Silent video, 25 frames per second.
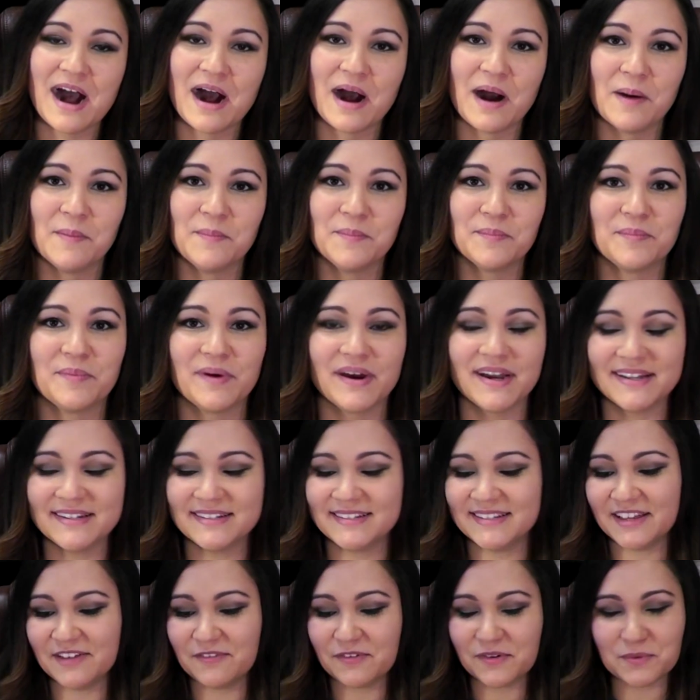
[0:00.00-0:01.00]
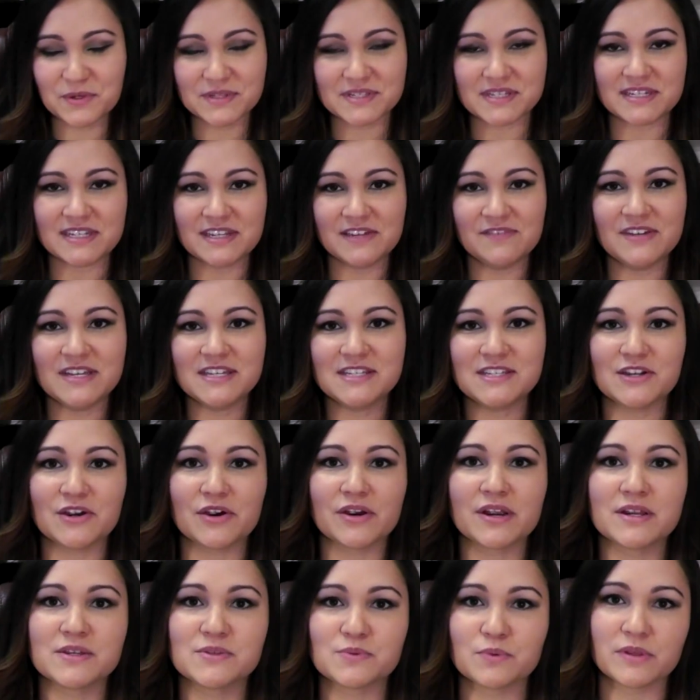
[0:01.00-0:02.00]
But if it was a TV
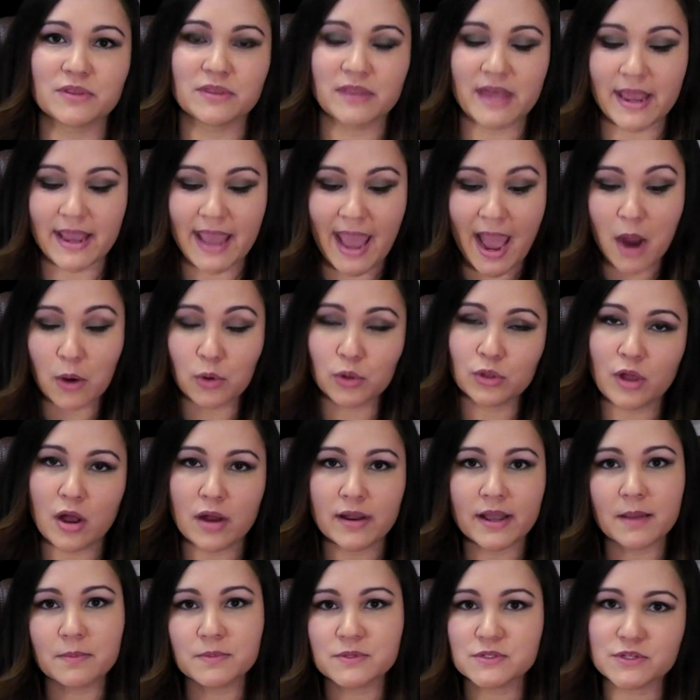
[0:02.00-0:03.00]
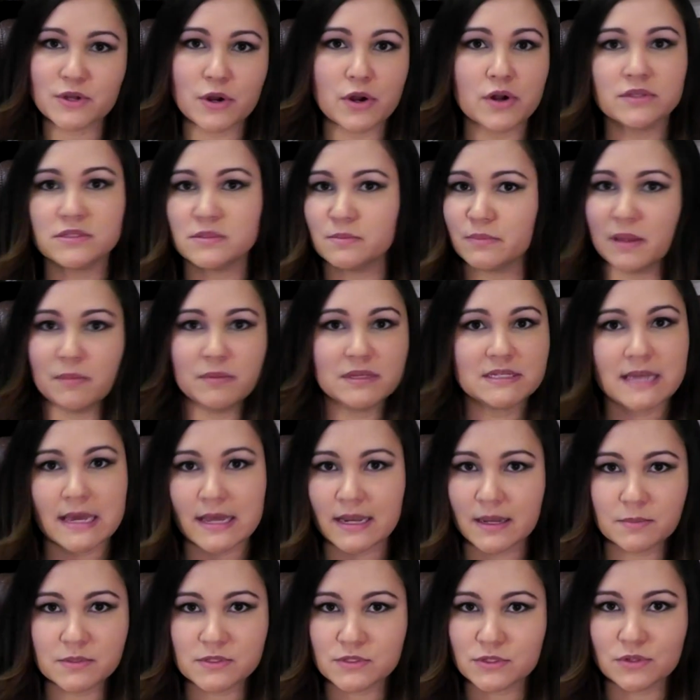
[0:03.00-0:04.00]
series with like hour-long episodes and maybe
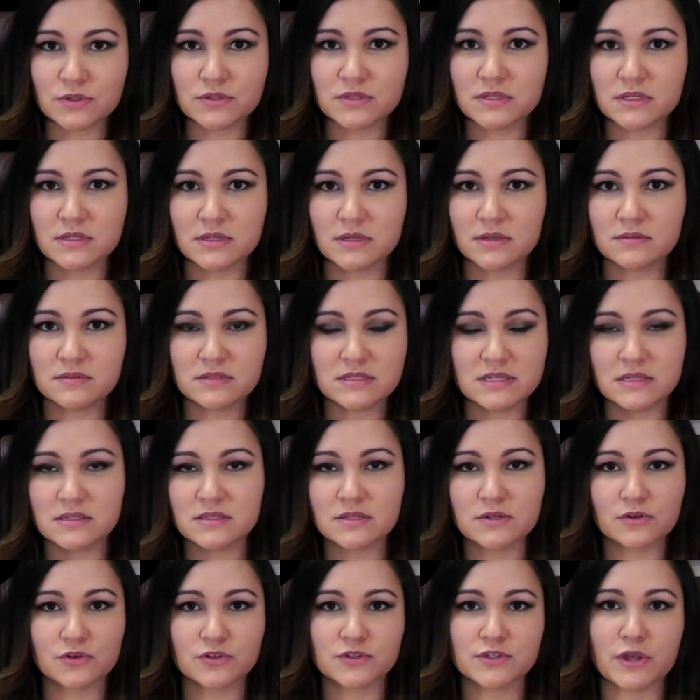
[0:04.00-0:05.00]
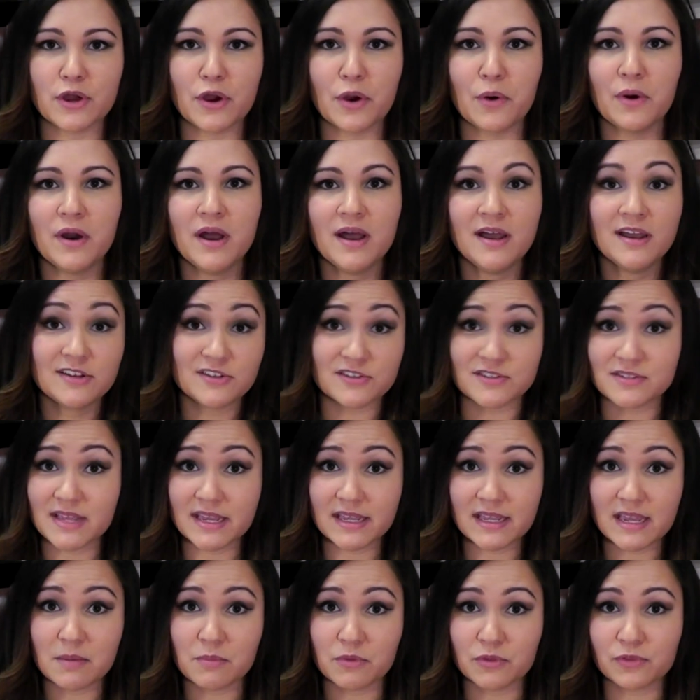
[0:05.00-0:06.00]
10 episodes in a season or so, just
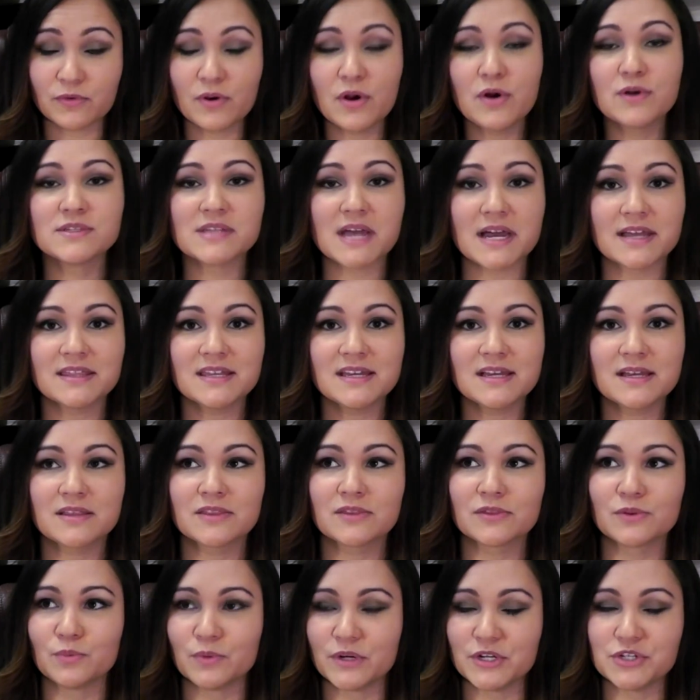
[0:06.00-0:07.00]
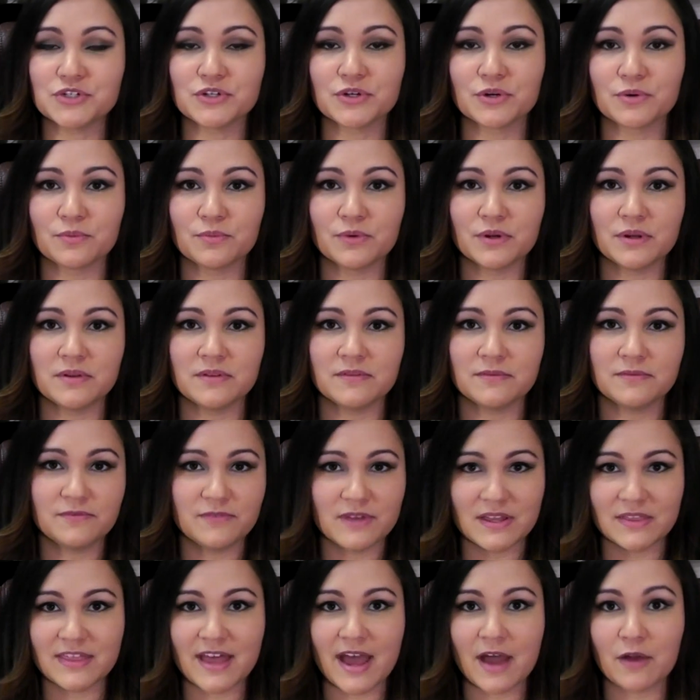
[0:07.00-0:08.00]
like Game of Thrones, I think The Witcher would
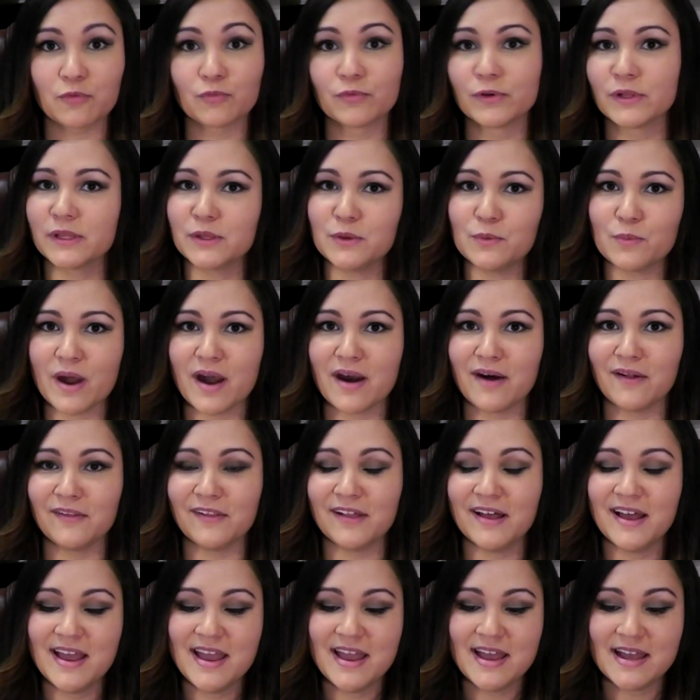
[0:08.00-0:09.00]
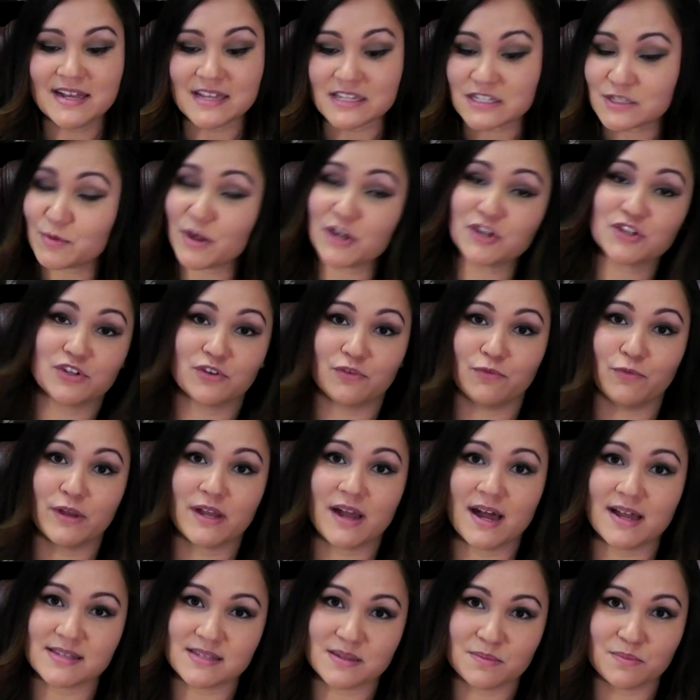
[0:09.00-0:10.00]
fit that really well, especially if
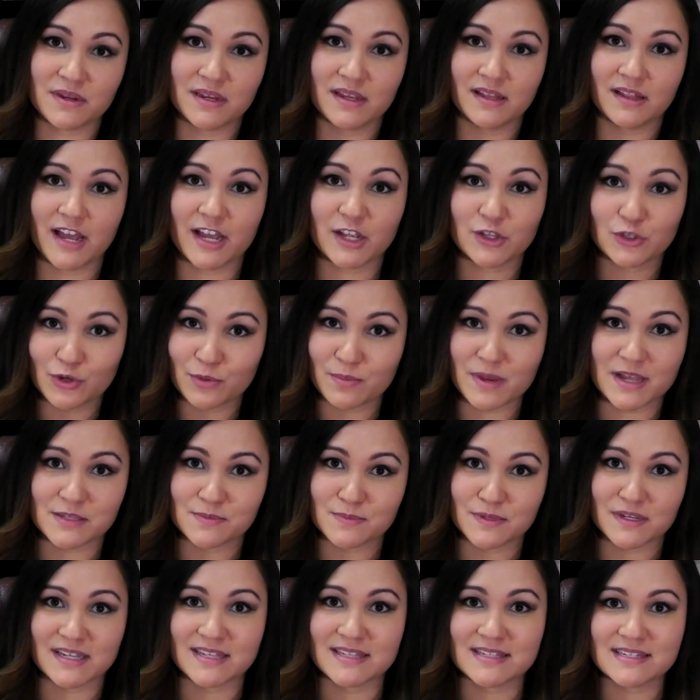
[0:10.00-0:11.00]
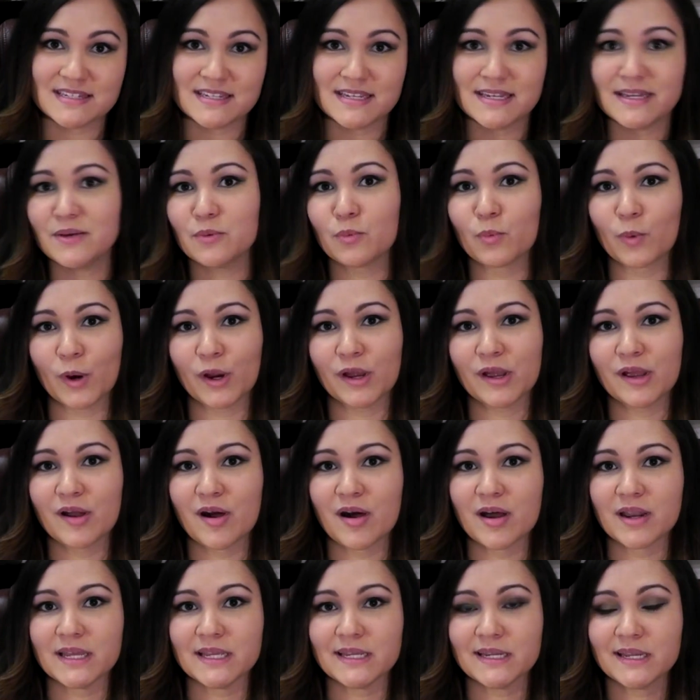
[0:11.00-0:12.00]
we got somebody like Tomasz Baginski
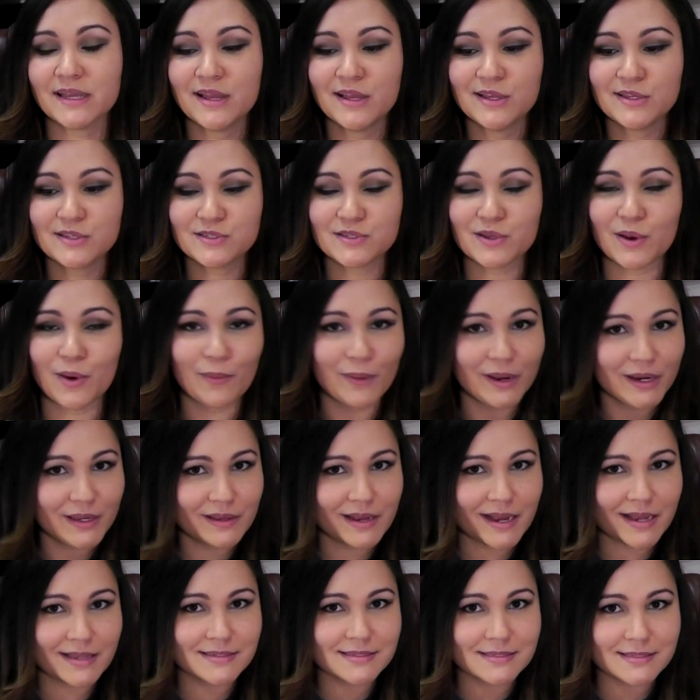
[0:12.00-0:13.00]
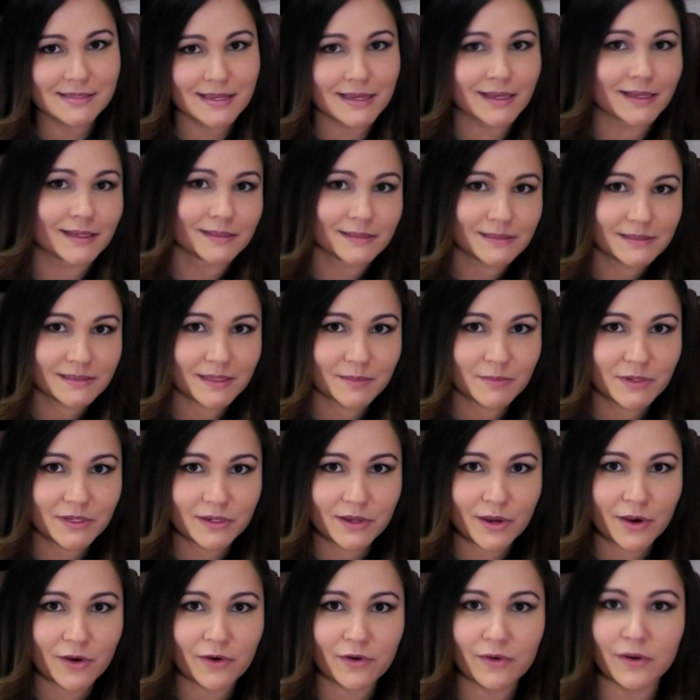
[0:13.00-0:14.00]
working on it. So what do you guys think? Let
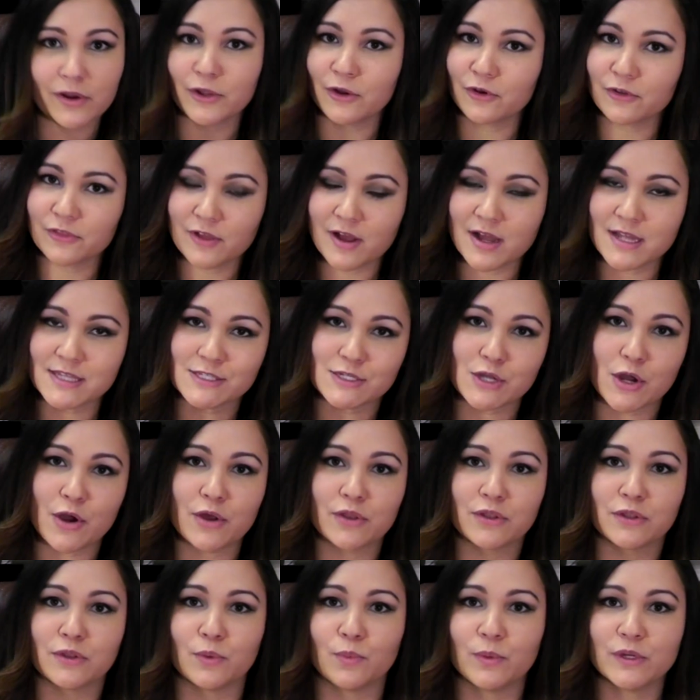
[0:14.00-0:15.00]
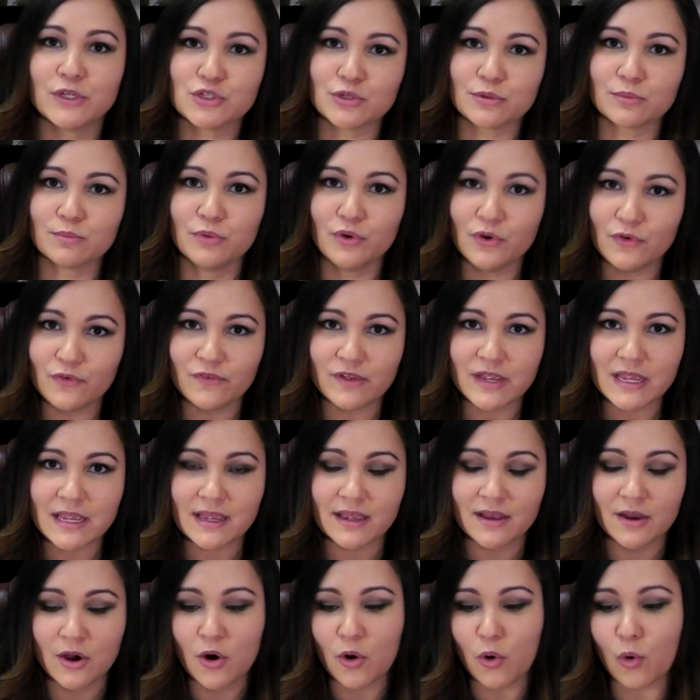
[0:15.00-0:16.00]
me know your thoughts on The Witcher
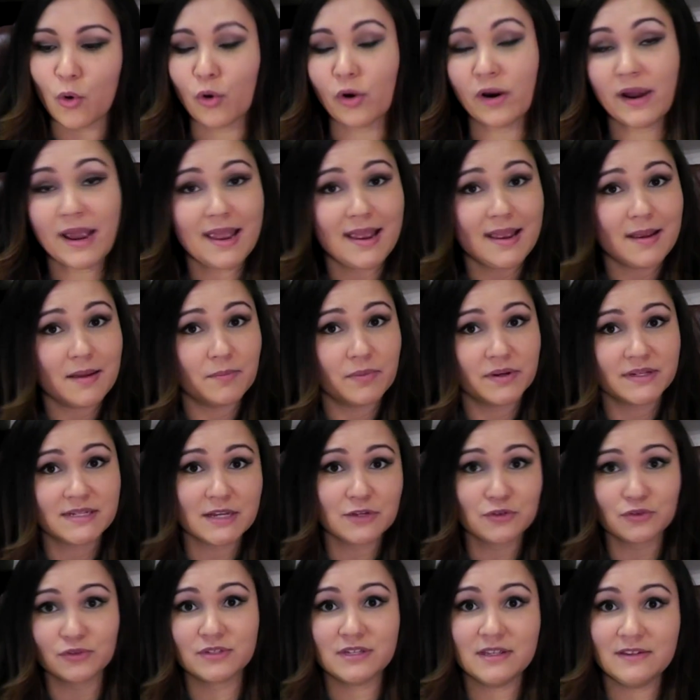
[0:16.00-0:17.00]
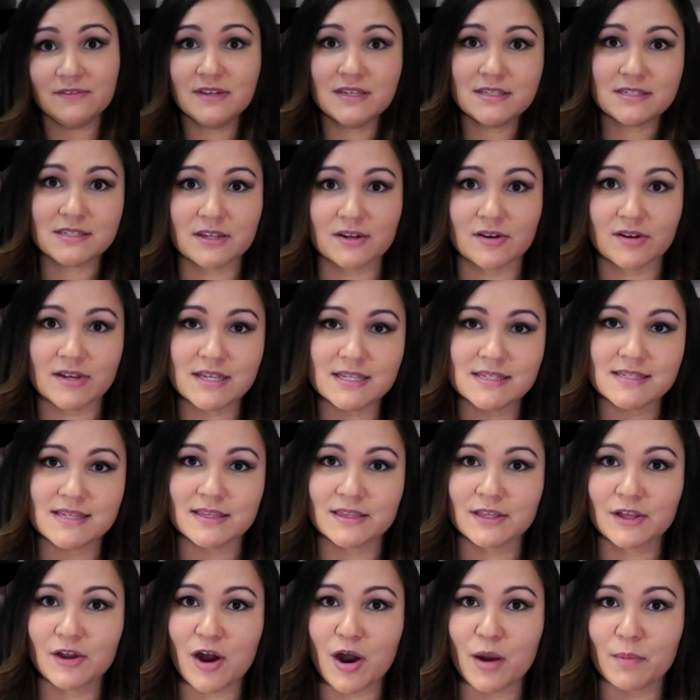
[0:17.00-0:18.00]
movie or a potential TV series
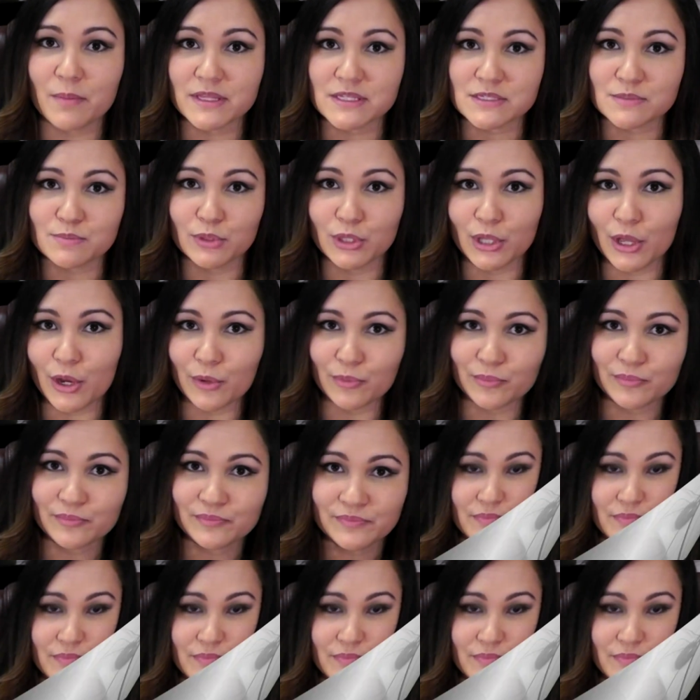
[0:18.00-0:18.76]
in the comments below.